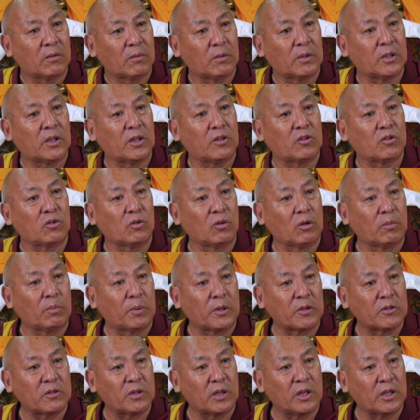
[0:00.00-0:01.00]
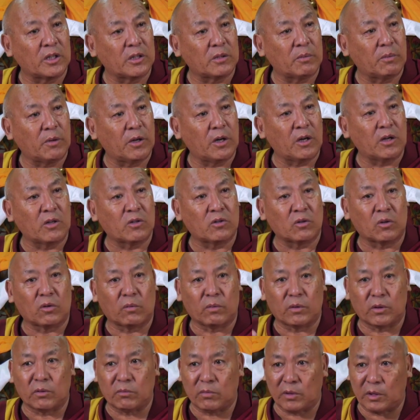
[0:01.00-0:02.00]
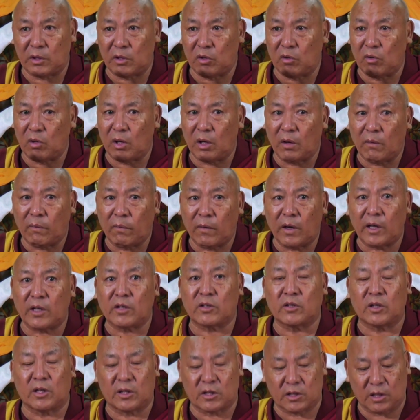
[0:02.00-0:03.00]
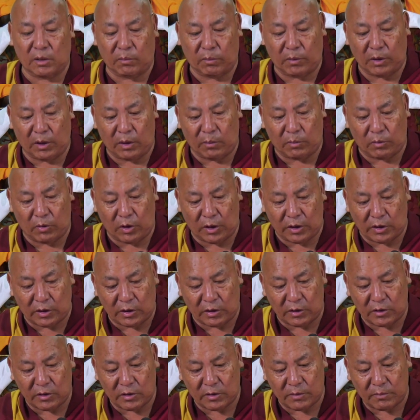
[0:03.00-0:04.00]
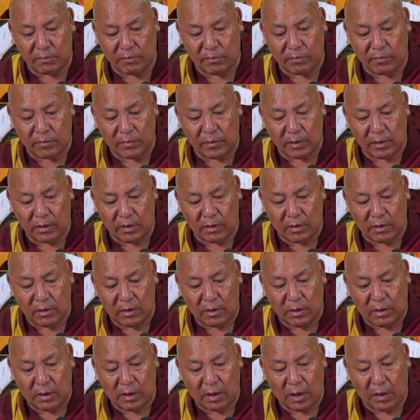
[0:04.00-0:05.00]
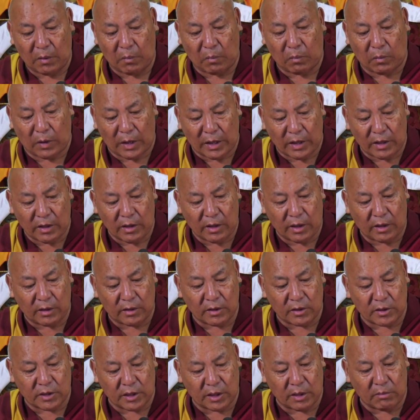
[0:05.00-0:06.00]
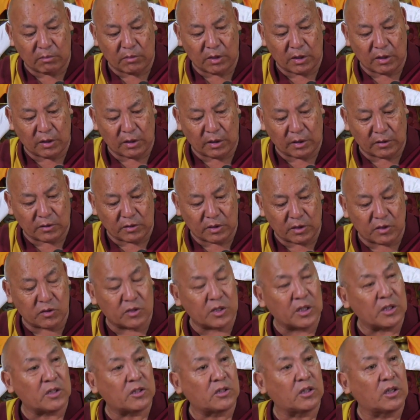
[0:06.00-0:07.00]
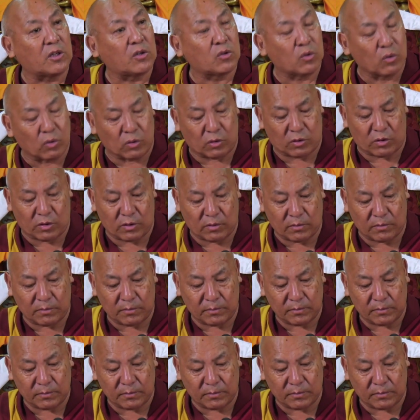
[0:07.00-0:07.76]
whether it's your personal experience or whether you inflict that suffering upon others, have one and the same existential root,